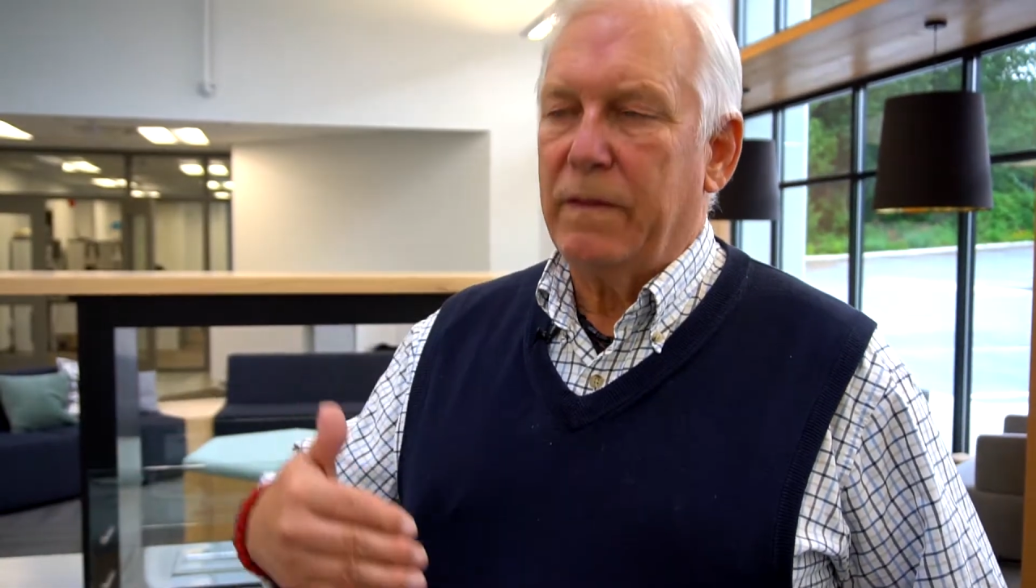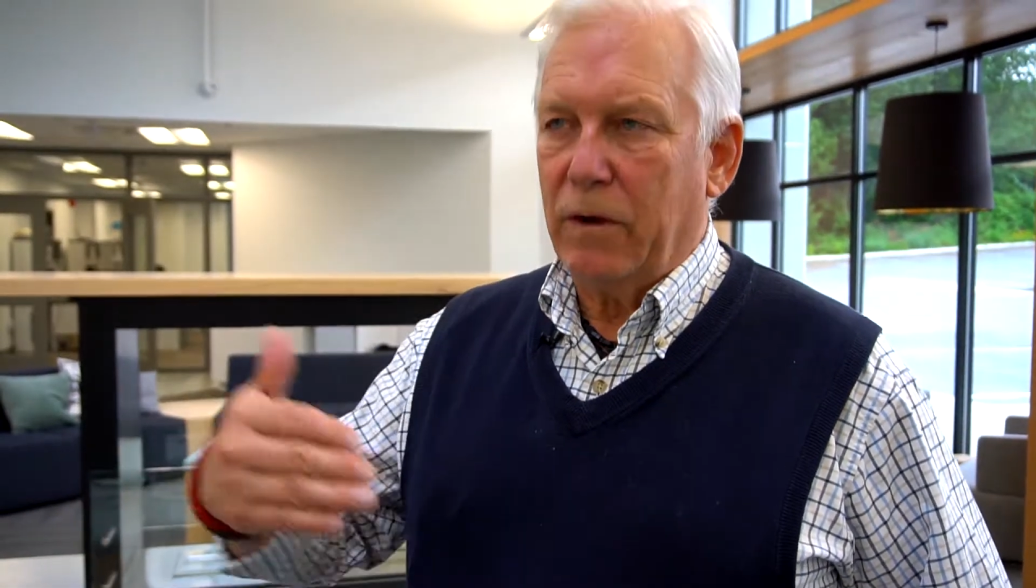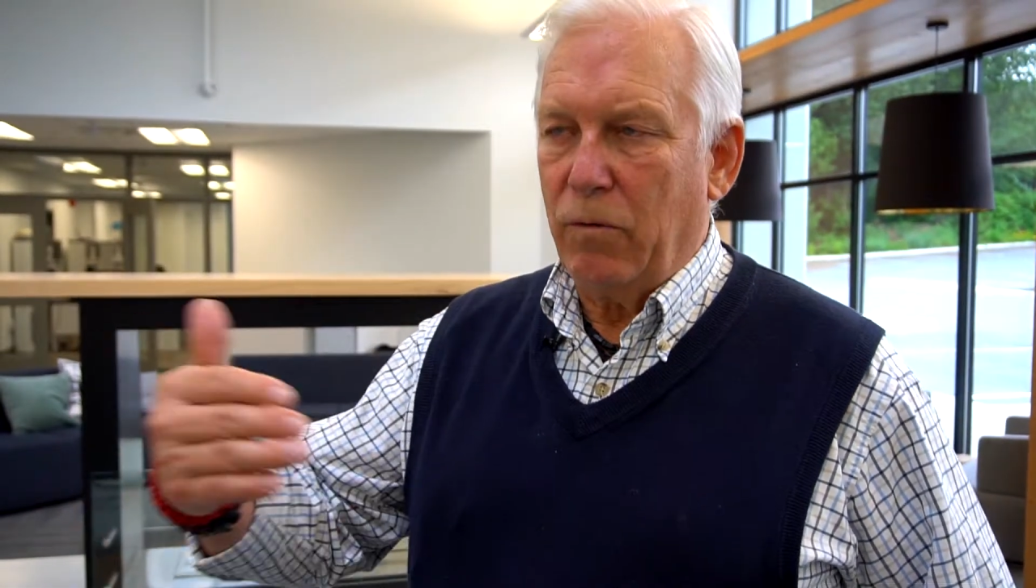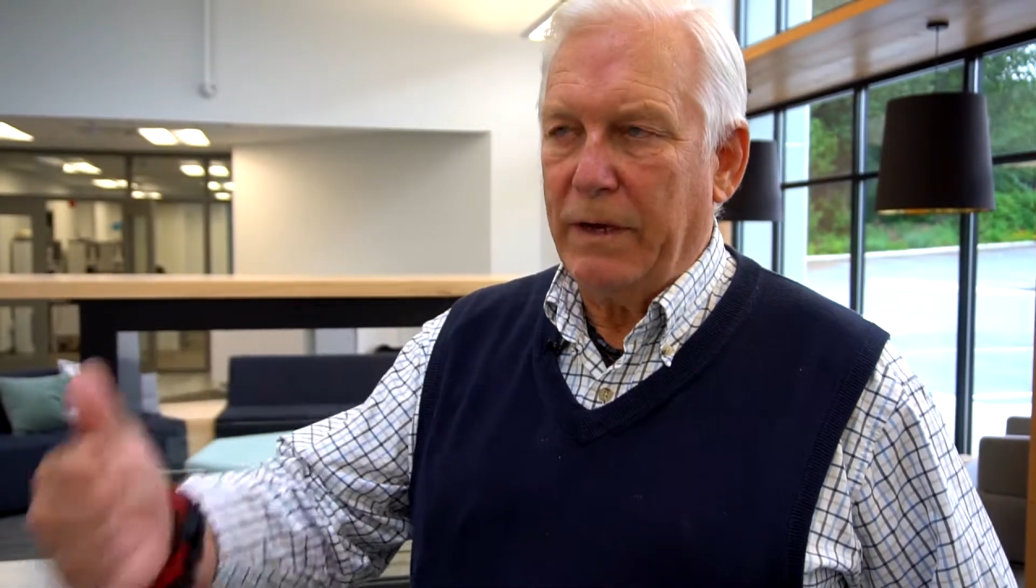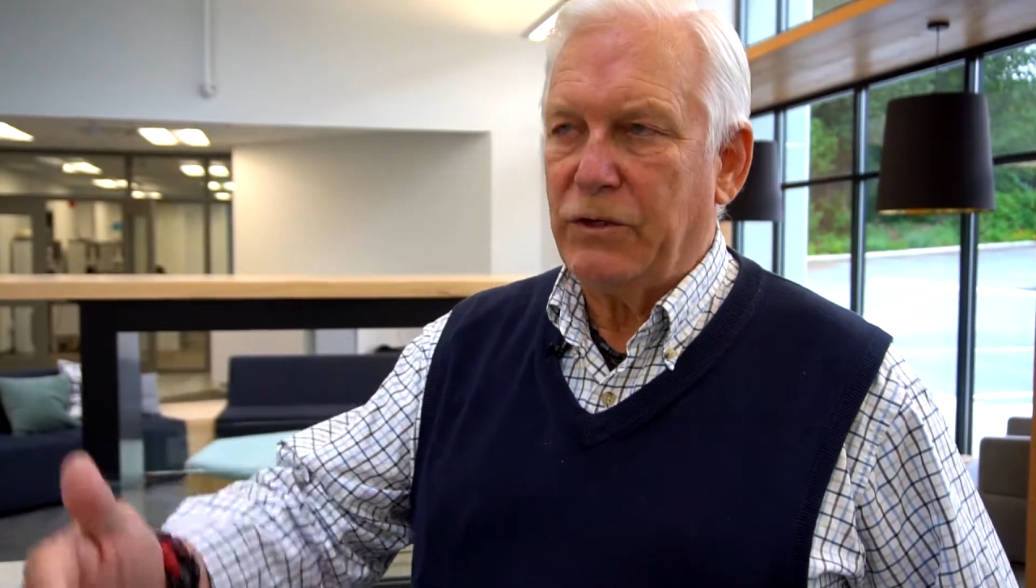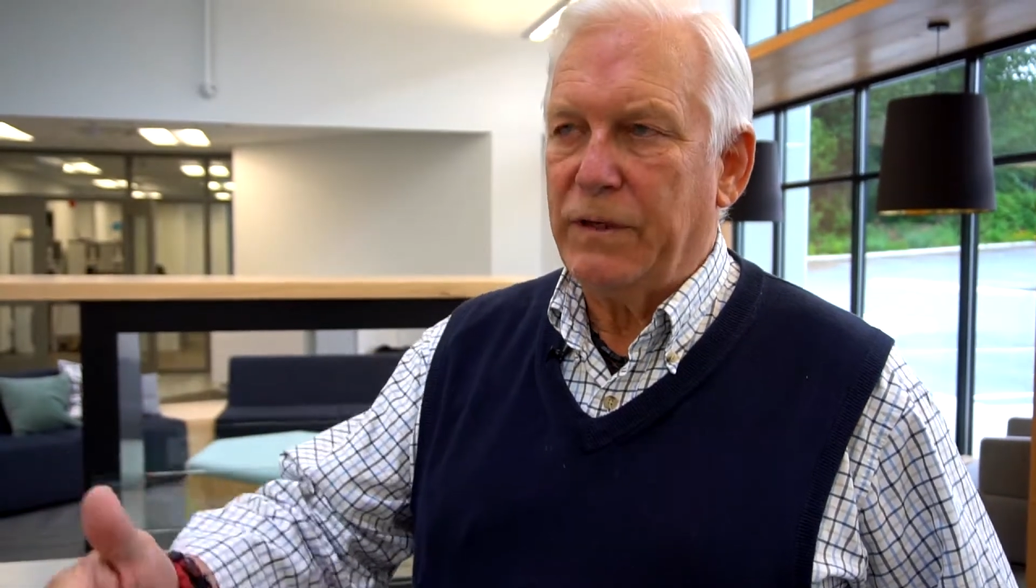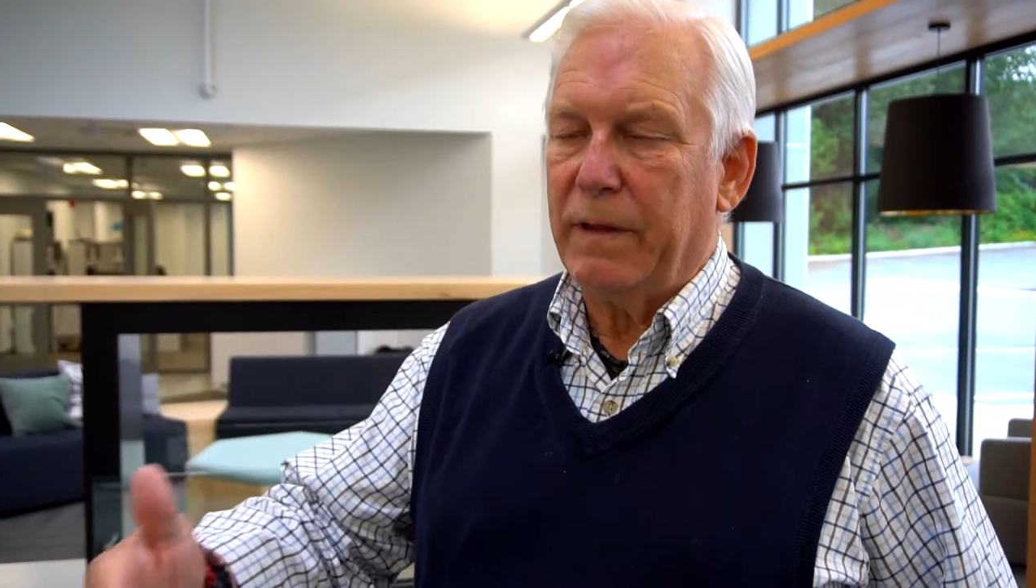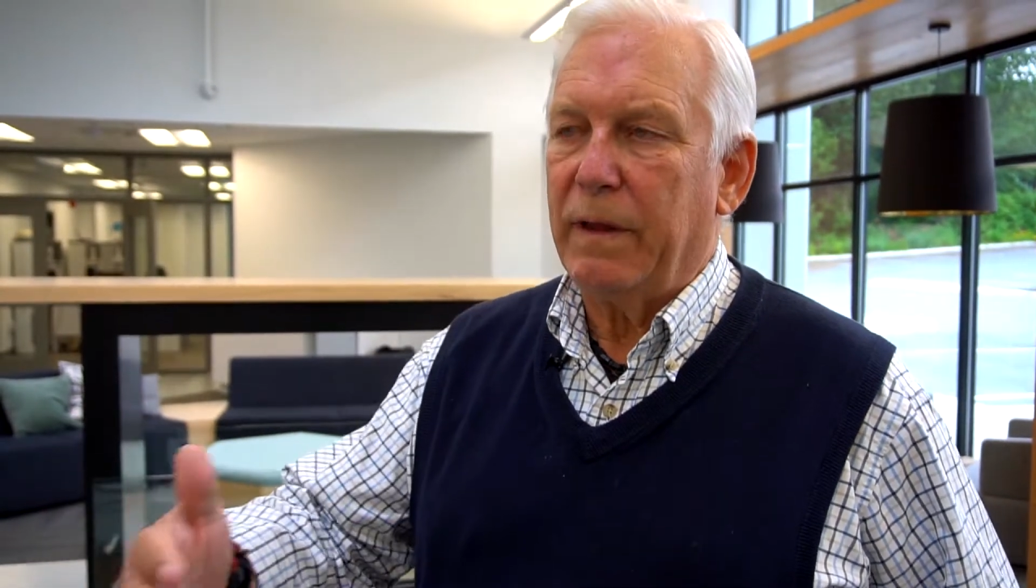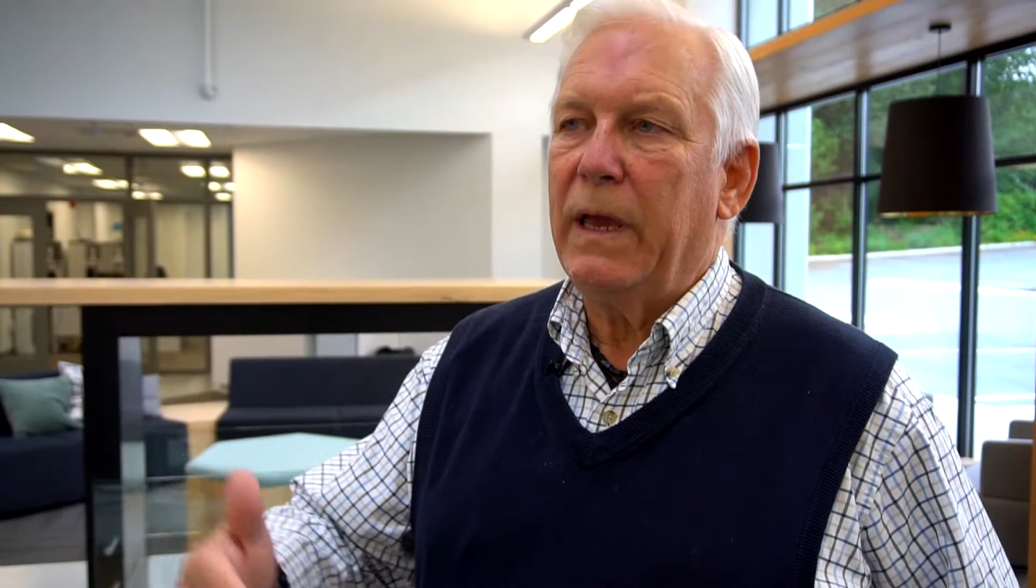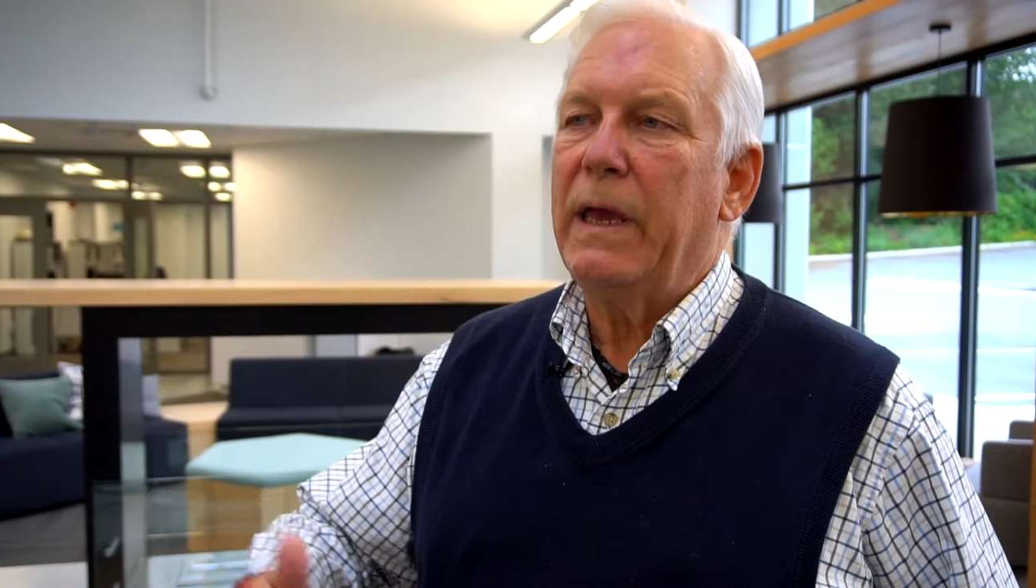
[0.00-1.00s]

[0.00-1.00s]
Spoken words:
the question.